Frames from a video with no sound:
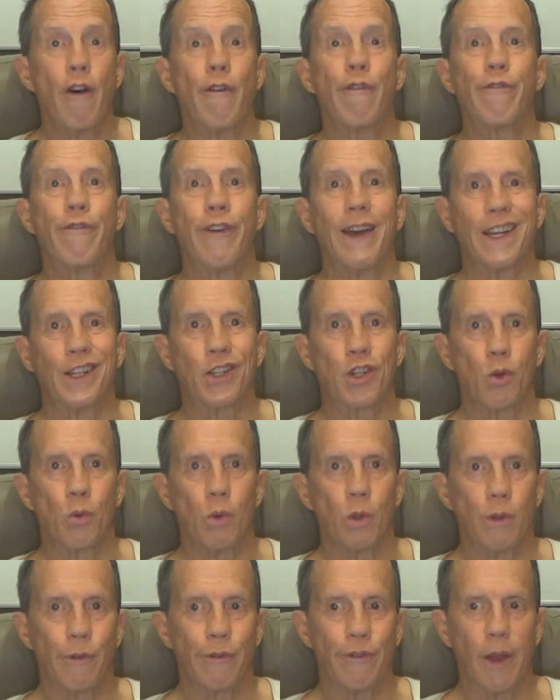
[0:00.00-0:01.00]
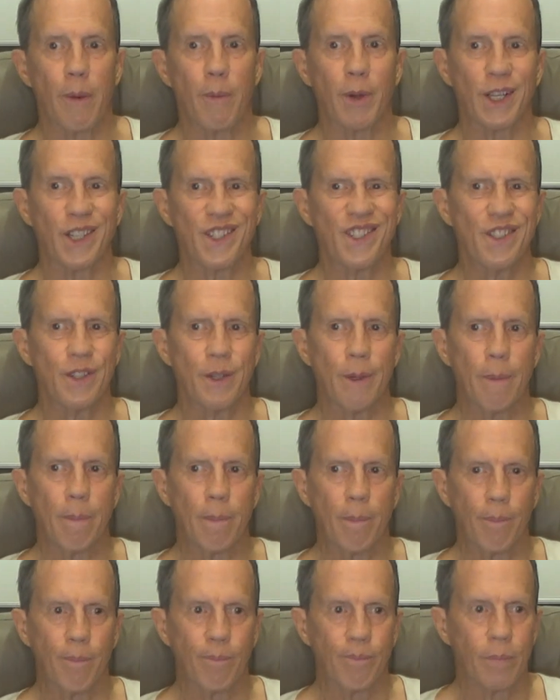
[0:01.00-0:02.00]
factual feminist,
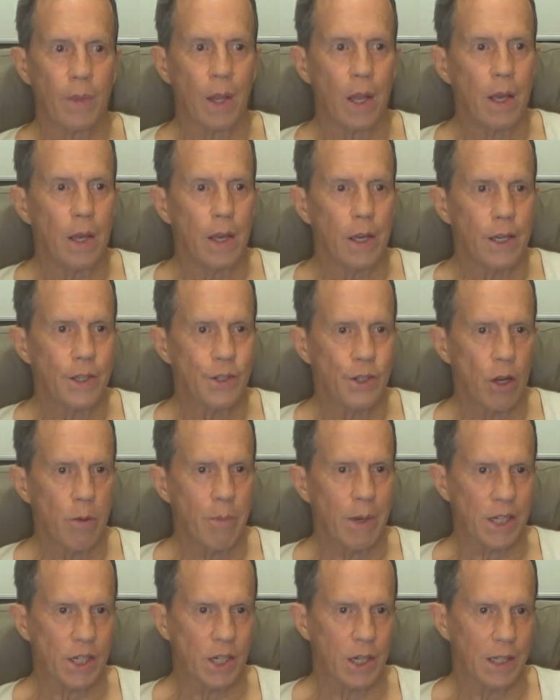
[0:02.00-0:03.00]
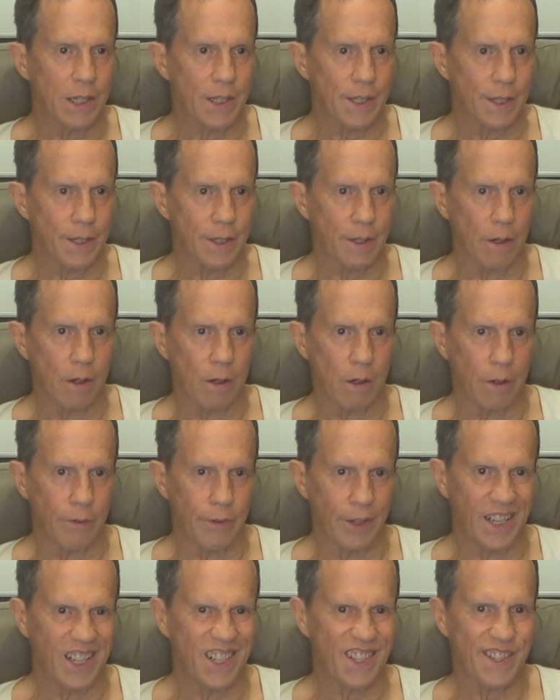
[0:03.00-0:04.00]
is so much less of
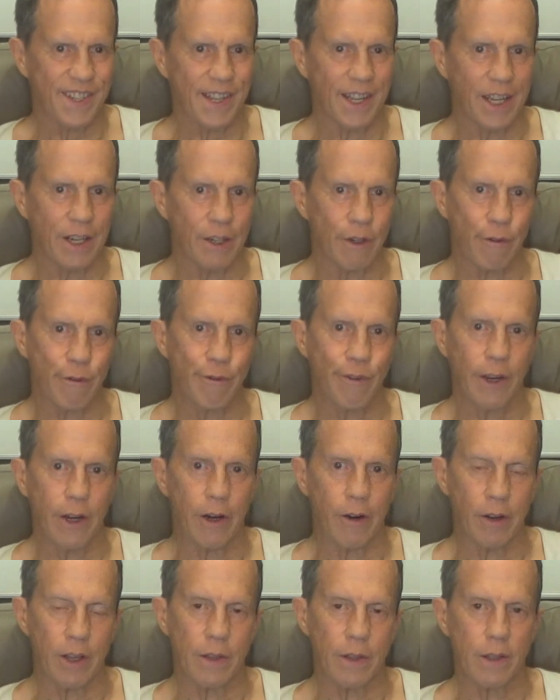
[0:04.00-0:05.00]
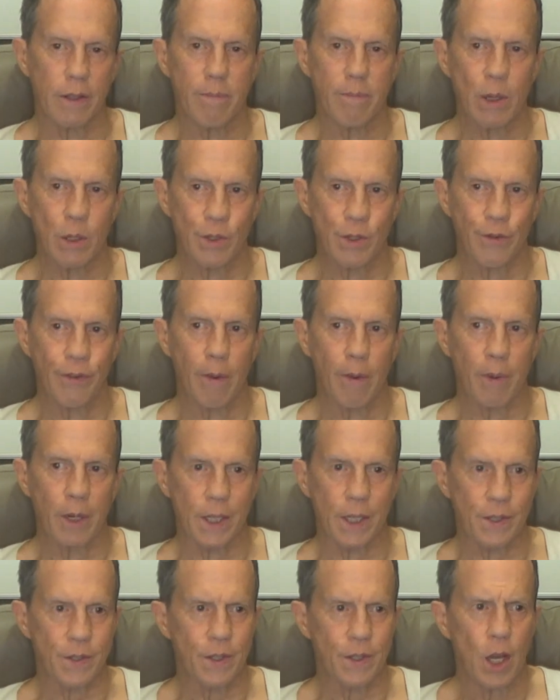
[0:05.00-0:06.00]
an essayant fairy than most
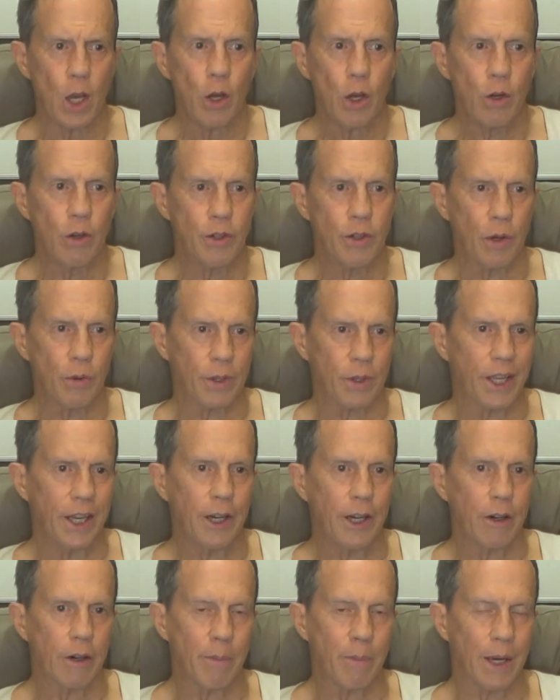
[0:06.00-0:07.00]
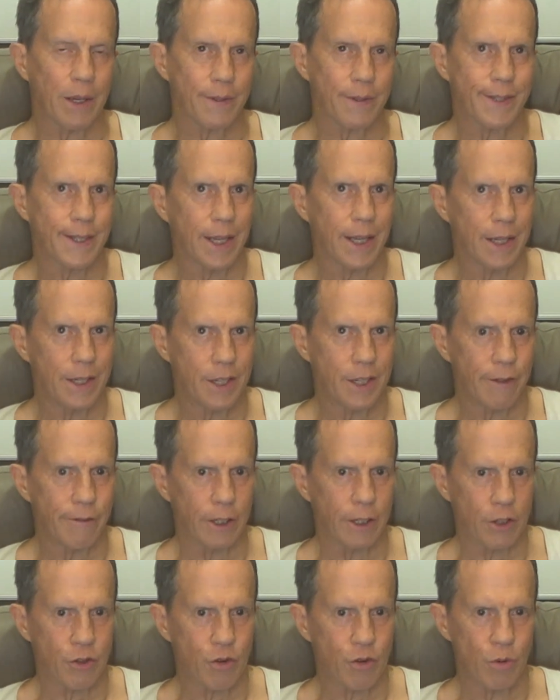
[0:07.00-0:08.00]
feminists who don't care about
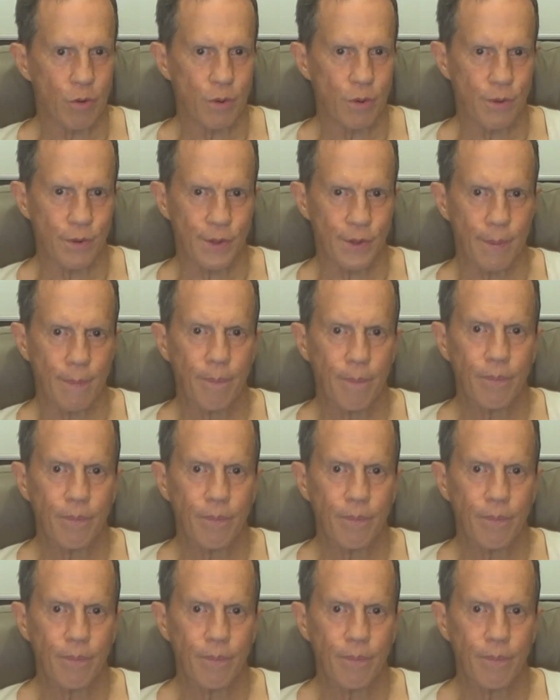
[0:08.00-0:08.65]
scientific truths.